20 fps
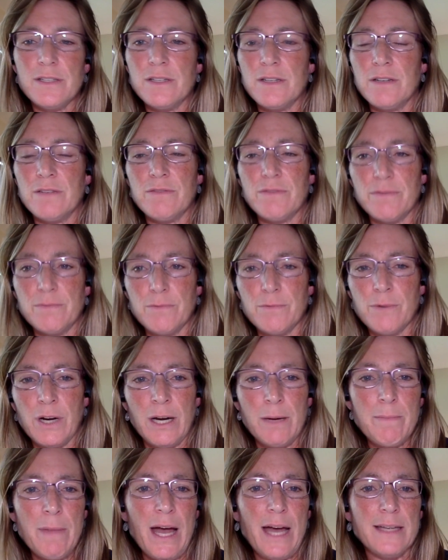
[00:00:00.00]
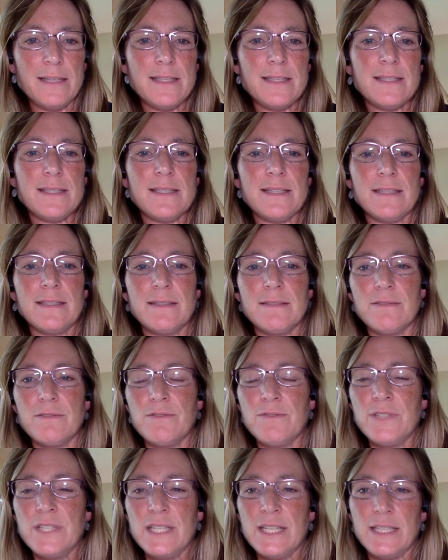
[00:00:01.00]
of wearing masks and
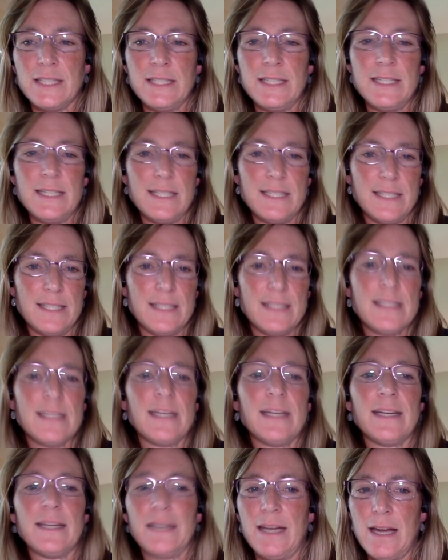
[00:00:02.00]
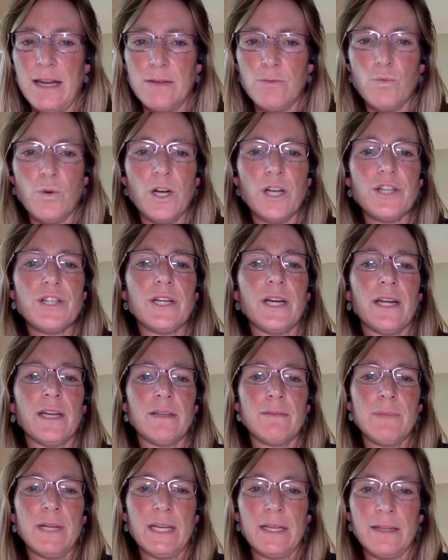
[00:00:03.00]
physically distancing and hand washing
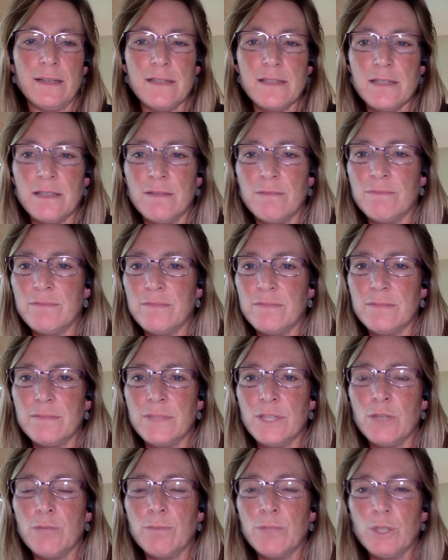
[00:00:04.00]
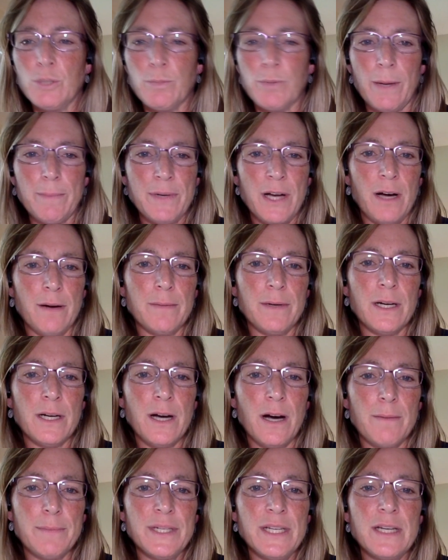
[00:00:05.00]
and making some meal prep
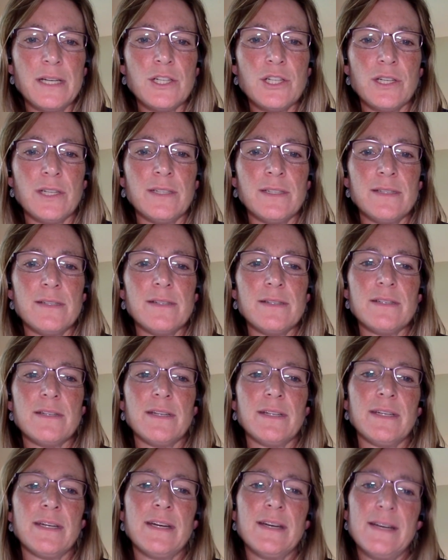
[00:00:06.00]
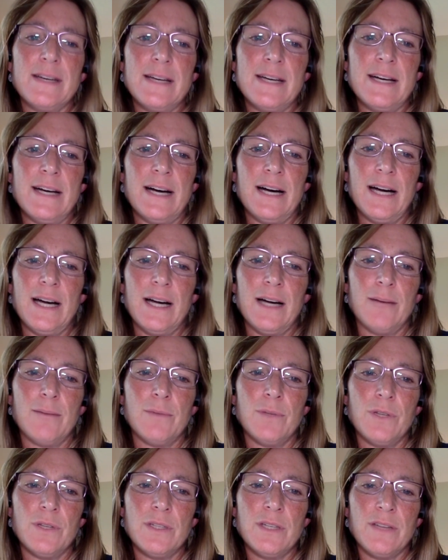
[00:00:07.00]
accommodations, and
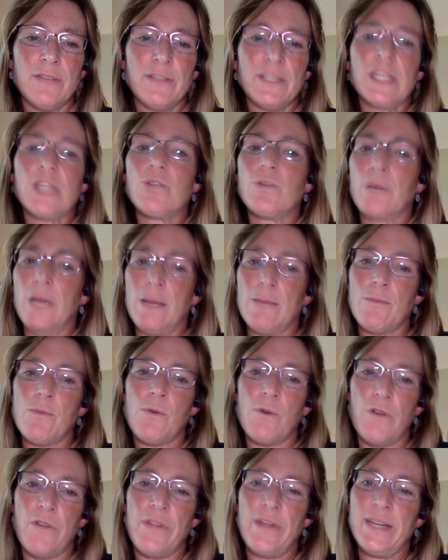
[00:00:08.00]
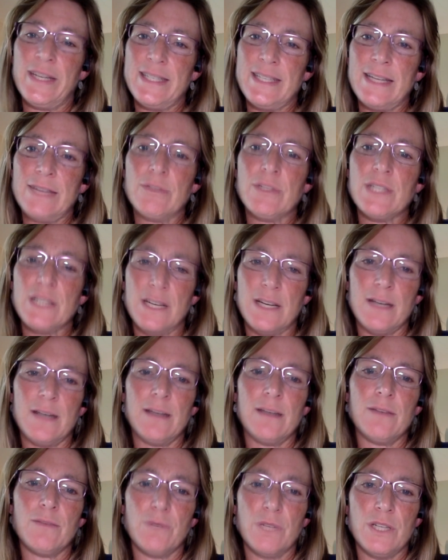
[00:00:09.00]
definitely doing more things
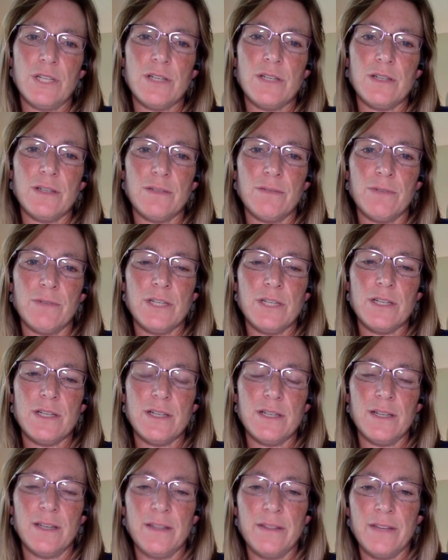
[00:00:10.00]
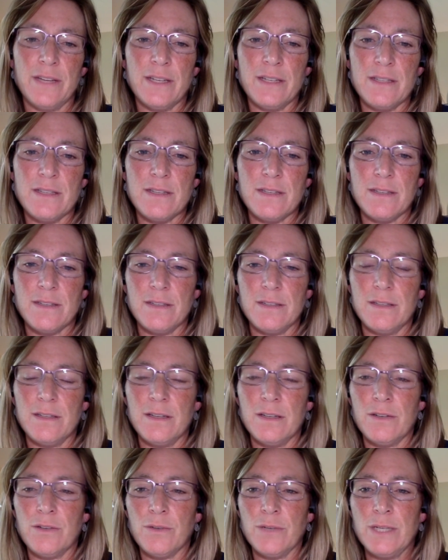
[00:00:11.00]
outside, which I think is
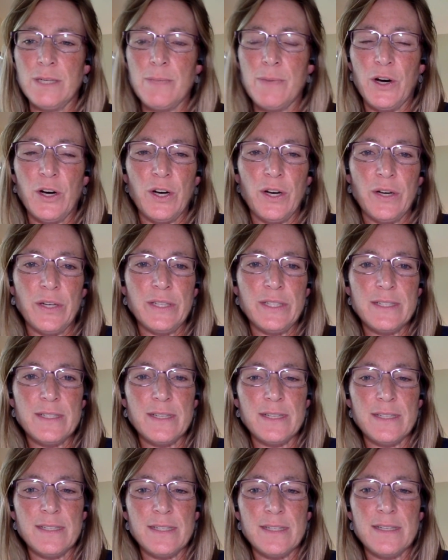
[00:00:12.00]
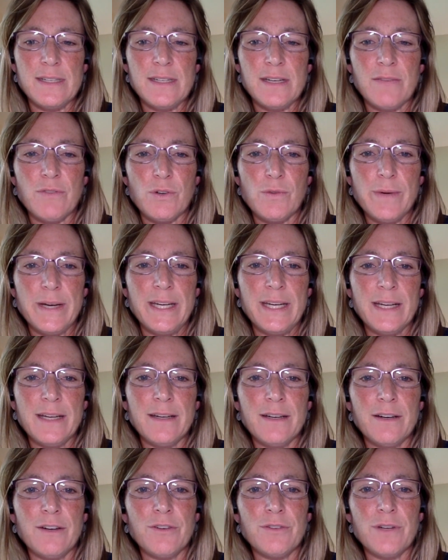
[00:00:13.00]
agreed upon is a safer way to
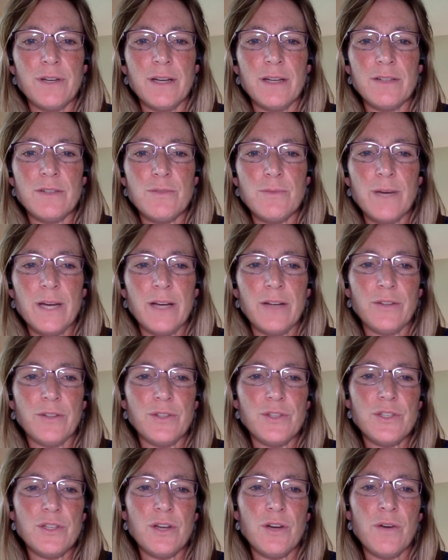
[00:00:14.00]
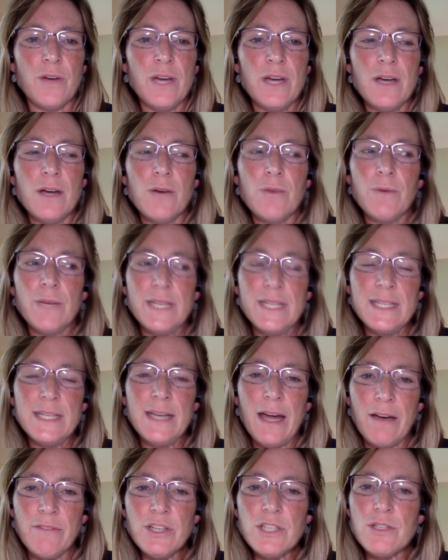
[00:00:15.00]
go as well. So we did
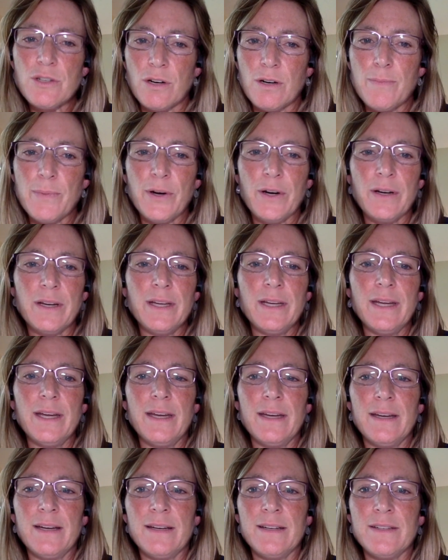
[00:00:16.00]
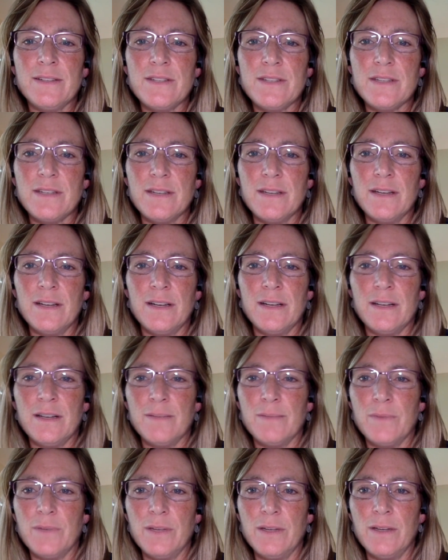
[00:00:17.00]
have a star party, and
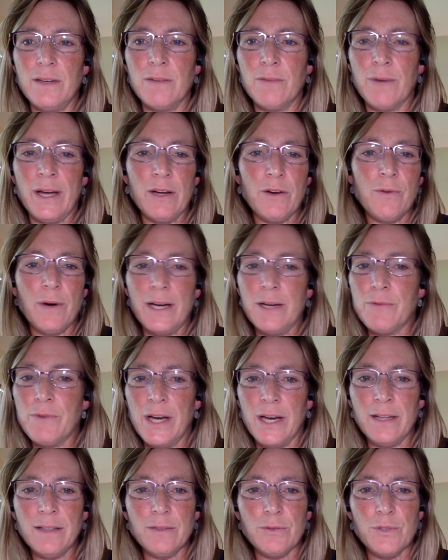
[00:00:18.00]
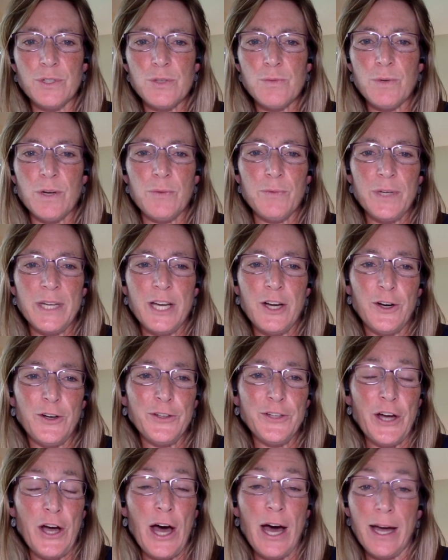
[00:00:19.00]
it went quite well. It was what we
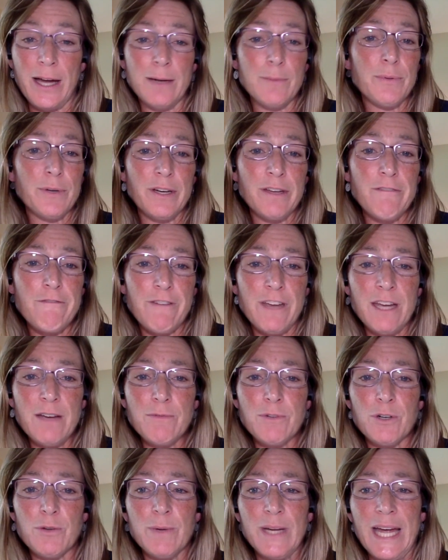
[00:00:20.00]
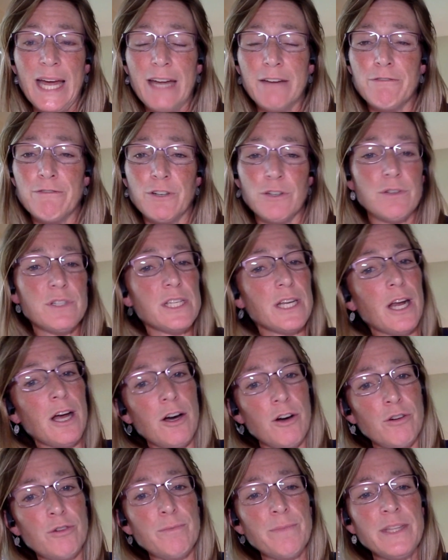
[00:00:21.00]
called a hybrid event, where we had folks at
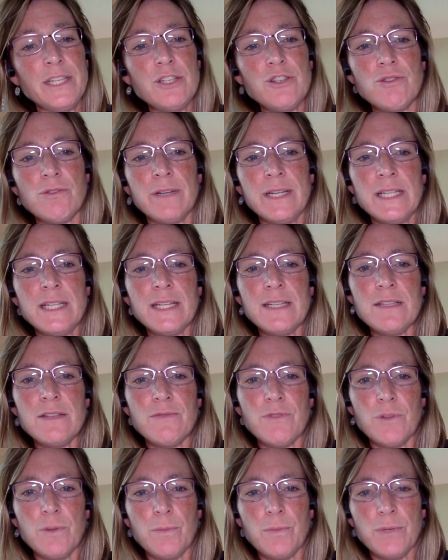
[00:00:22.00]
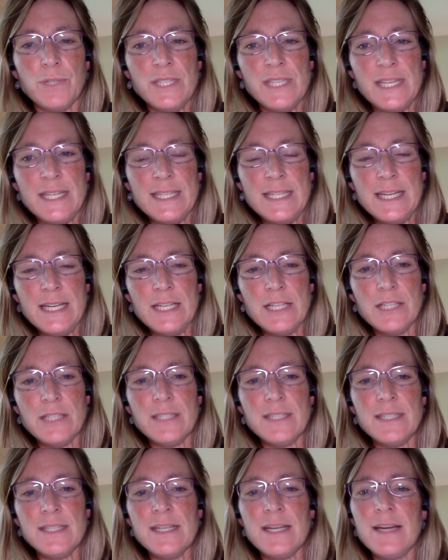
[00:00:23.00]
home that joined us for the
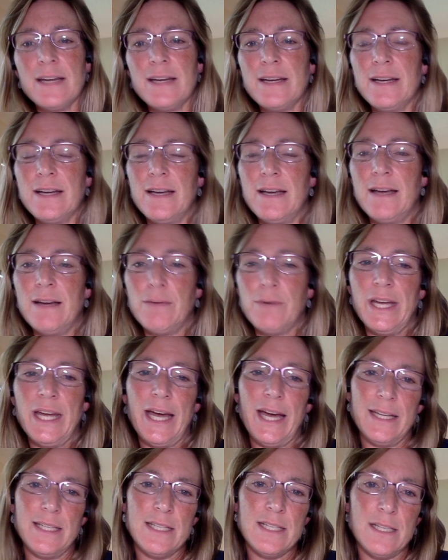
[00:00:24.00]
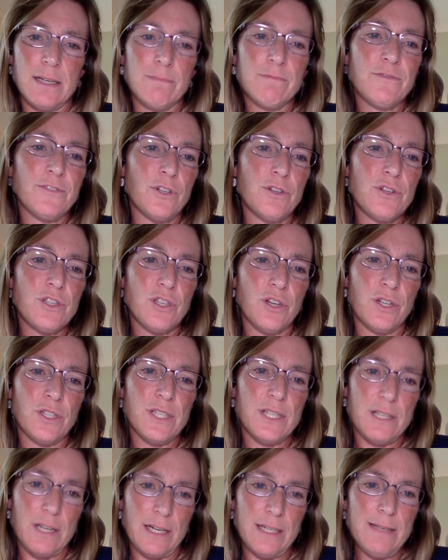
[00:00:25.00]
presentations, and we had some folks on
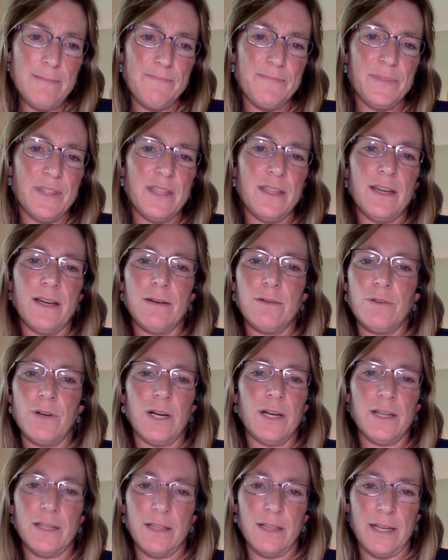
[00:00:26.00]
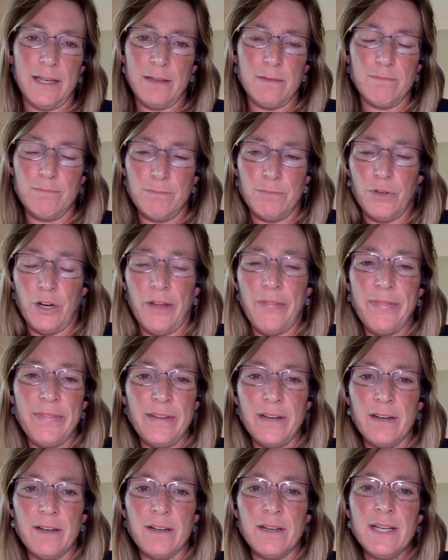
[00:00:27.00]
site that like brought
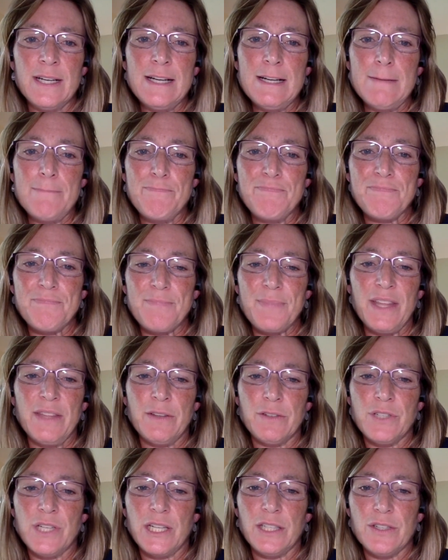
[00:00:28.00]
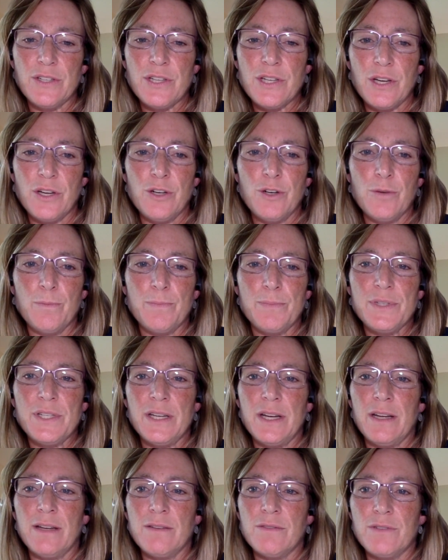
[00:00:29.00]
their telescopes,
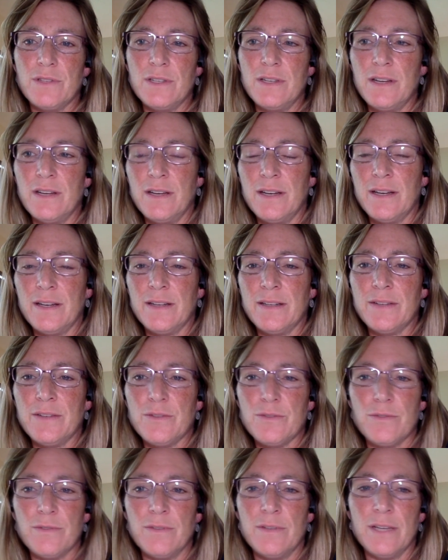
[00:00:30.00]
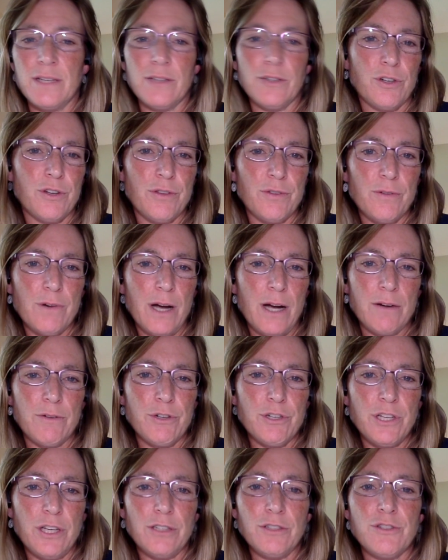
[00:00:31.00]
and they looked through
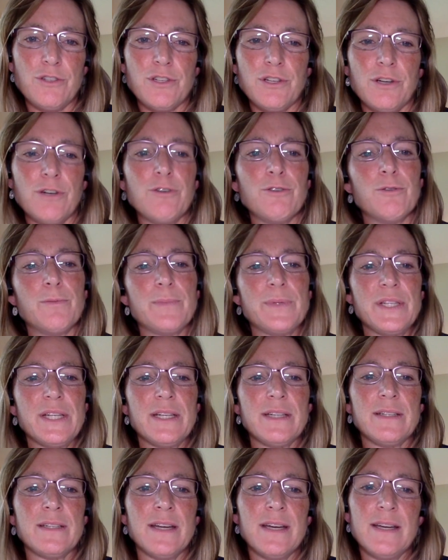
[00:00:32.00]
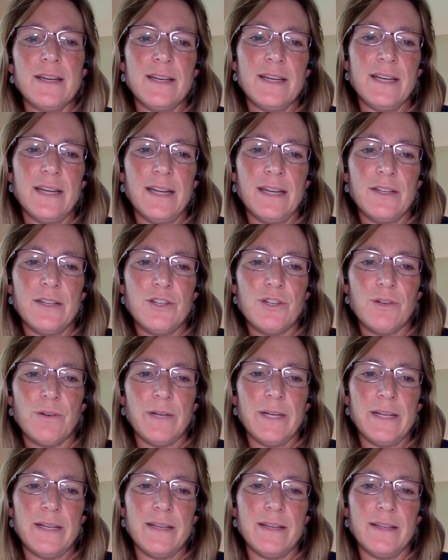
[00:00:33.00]
our telescopes and
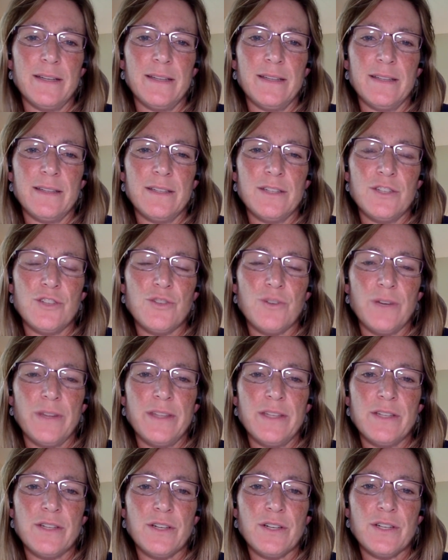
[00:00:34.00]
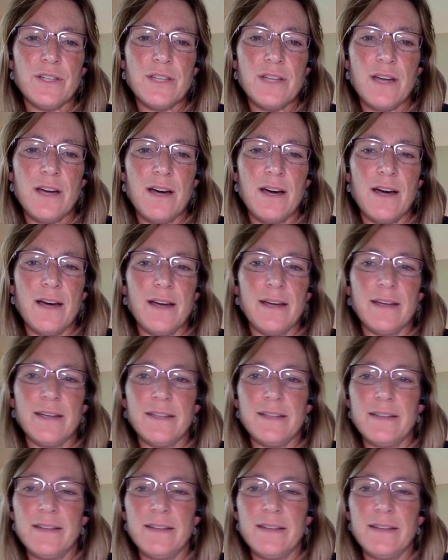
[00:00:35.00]
enjoyed the dark sky.